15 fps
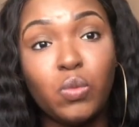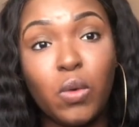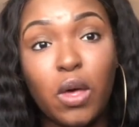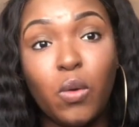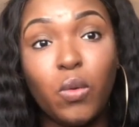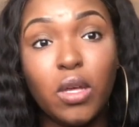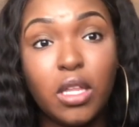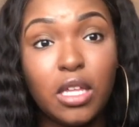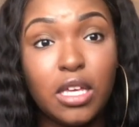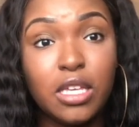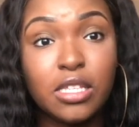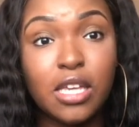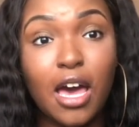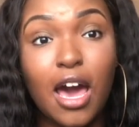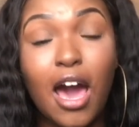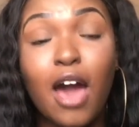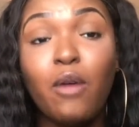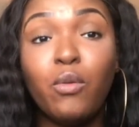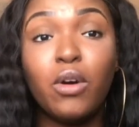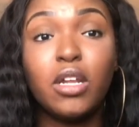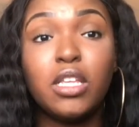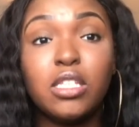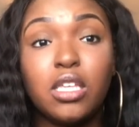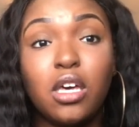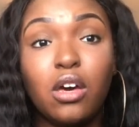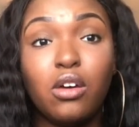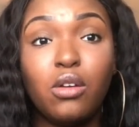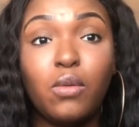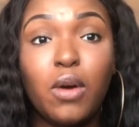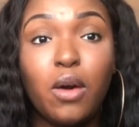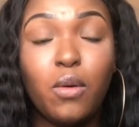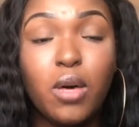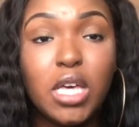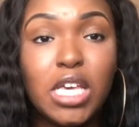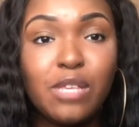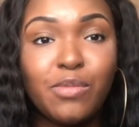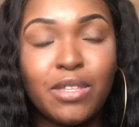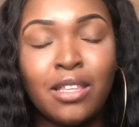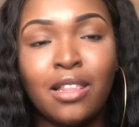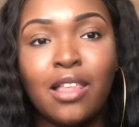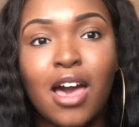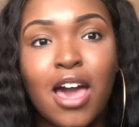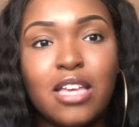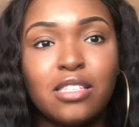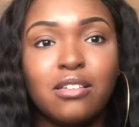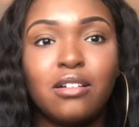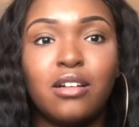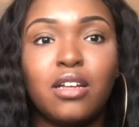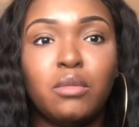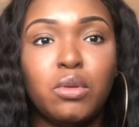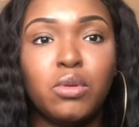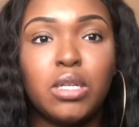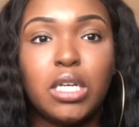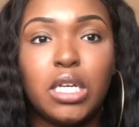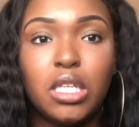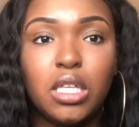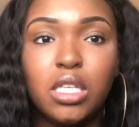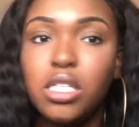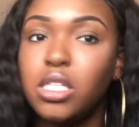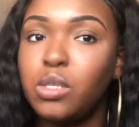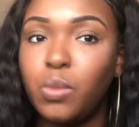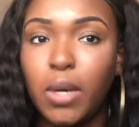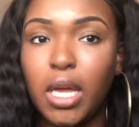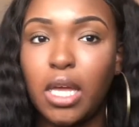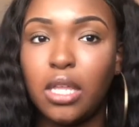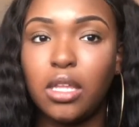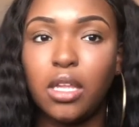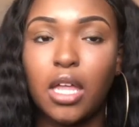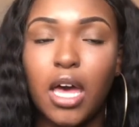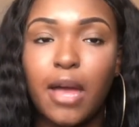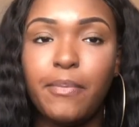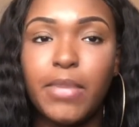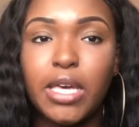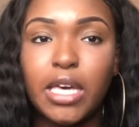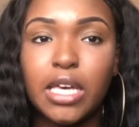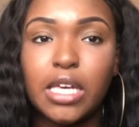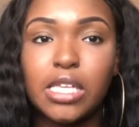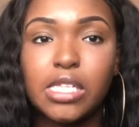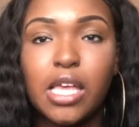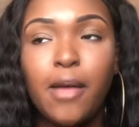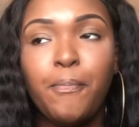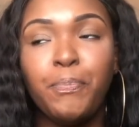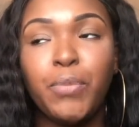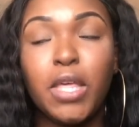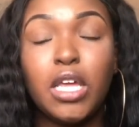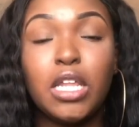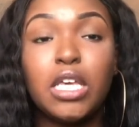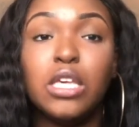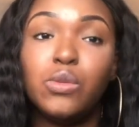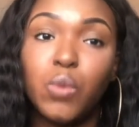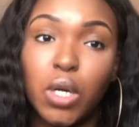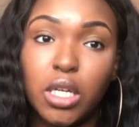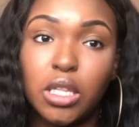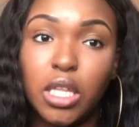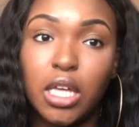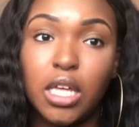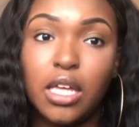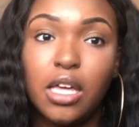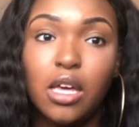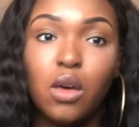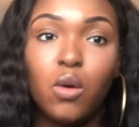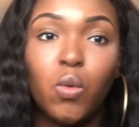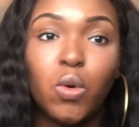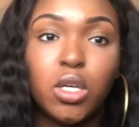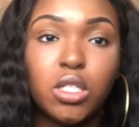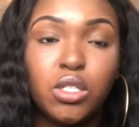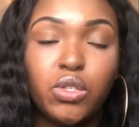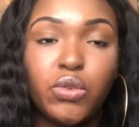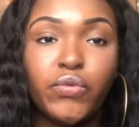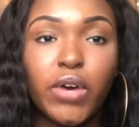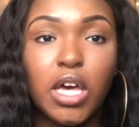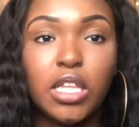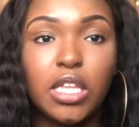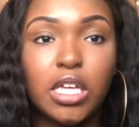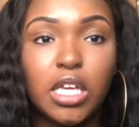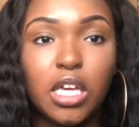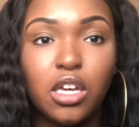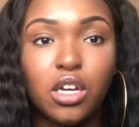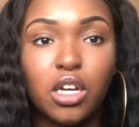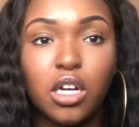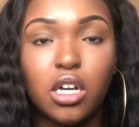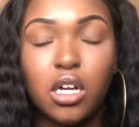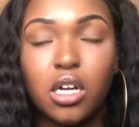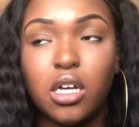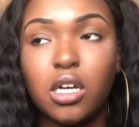Wet Willie's, I wanted to go to Wet Willie's, but the lines are going to be ridiculous. Just wait in the line, because it is worth it once you finally get your